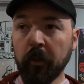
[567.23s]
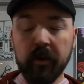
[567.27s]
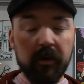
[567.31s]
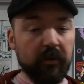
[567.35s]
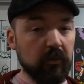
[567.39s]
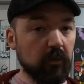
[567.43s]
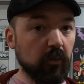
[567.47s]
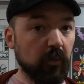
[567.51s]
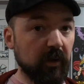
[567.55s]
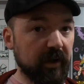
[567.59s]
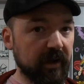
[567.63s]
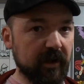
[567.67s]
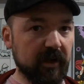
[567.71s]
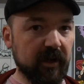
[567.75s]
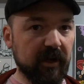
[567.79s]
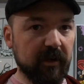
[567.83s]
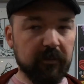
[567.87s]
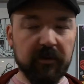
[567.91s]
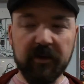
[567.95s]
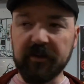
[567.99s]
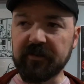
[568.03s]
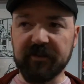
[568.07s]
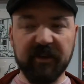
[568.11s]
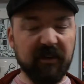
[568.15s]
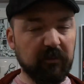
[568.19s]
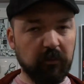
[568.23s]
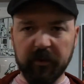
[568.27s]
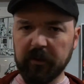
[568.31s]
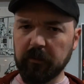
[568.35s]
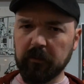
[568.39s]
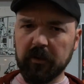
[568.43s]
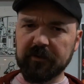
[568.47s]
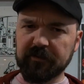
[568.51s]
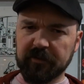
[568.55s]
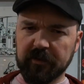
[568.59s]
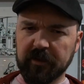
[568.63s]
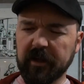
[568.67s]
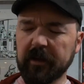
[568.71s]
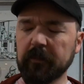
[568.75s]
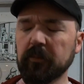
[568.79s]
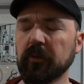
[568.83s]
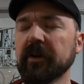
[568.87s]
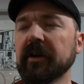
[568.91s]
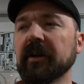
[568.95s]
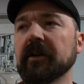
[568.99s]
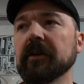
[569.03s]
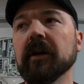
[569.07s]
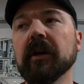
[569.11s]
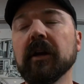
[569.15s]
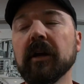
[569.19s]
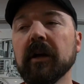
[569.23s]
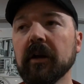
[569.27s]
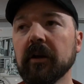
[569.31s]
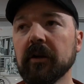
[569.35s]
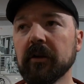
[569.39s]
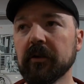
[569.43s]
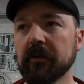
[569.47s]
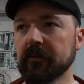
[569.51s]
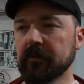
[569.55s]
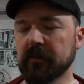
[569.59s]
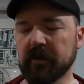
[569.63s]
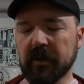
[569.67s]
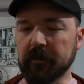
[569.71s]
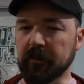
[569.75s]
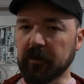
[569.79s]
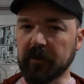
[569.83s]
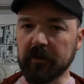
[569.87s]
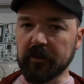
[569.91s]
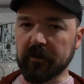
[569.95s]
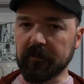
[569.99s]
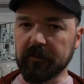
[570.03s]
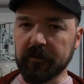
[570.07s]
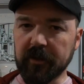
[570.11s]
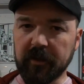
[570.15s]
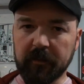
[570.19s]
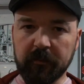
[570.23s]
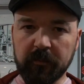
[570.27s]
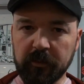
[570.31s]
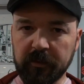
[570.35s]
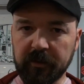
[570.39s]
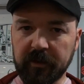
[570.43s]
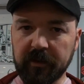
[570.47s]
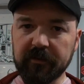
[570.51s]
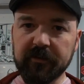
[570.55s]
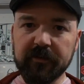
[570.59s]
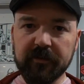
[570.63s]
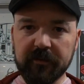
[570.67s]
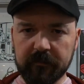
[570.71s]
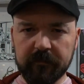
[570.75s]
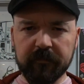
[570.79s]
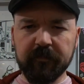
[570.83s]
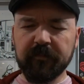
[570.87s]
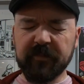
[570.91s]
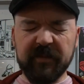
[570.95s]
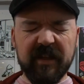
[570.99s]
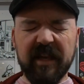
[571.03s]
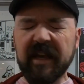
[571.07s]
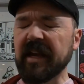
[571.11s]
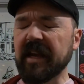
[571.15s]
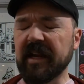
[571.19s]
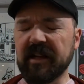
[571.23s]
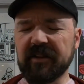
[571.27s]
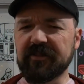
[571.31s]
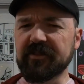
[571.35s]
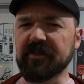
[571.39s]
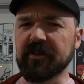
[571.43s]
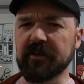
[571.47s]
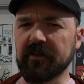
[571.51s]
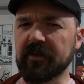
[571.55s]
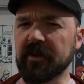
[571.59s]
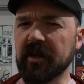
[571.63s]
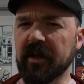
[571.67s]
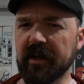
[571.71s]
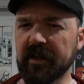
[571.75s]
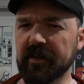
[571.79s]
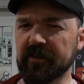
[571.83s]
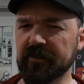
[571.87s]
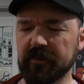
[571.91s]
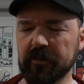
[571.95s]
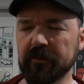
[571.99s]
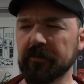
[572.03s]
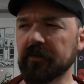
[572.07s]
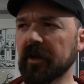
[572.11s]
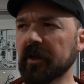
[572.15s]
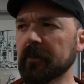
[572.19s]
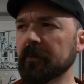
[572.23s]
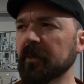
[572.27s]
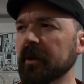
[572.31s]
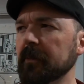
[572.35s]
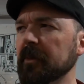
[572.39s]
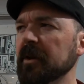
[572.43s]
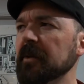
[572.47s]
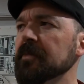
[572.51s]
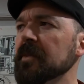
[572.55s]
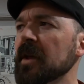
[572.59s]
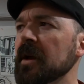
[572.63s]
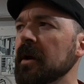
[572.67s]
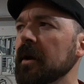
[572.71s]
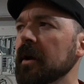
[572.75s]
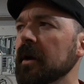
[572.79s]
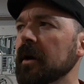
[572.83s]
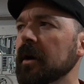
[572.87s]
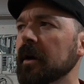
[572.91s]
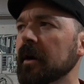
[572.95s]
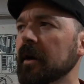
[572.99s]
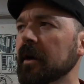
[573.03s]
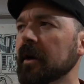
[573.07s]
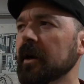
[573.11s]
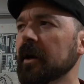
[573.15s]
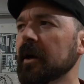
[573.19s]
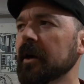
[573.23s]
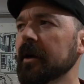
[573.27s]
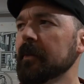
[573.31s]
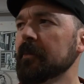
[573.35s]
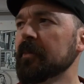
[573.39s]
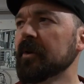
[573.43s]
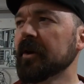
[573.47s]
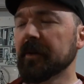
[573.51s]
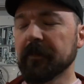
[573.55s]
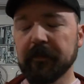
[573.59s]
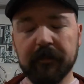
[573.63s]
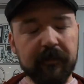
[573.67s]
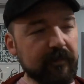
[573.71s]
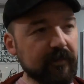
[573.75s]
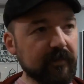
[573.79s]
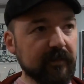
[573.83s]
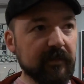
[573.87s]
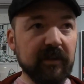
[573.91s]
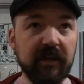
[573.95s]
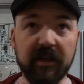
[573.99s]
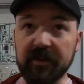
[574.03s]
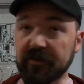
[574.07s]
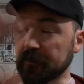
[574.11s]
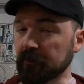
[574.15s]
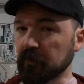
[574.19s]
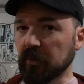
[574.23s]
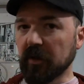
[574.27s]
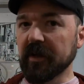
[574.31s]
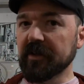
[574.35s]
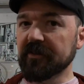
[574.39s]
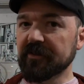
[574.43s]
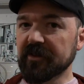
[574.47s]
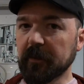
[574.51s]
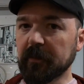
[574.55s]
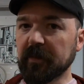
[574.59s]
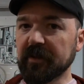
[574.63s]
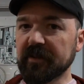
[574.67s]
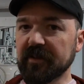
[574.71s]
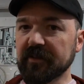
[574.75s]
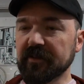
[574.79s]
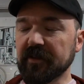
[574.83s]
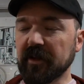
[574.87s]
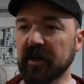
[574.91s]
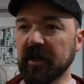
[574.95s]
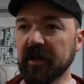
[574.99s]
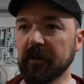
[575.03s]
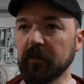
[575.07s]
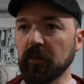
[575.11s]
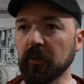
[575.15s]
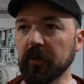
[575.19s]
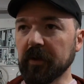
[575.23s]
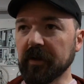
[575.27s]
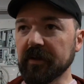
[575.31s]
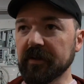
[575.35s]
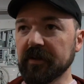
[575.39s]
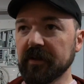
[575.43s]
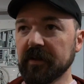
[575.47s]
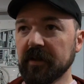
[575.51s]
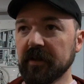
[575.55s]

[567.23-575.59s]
way high price. Everybody wants a 9.8. I'm not looking for 9.8s. 8s and 9s are fine by me. But it's priced up at this high point,